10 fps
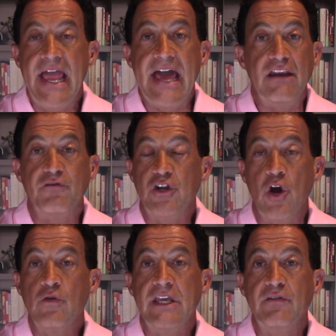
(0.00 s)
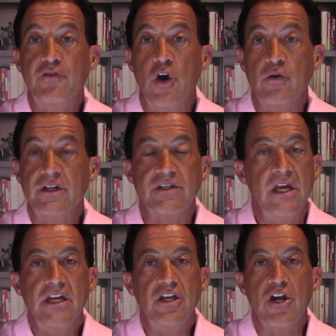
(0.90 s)
and if you don't give notice,
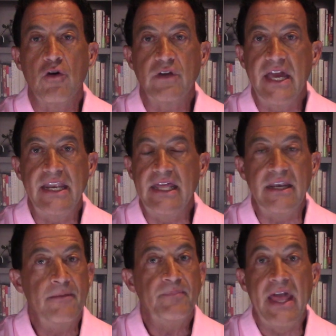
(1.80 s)
you don't get in.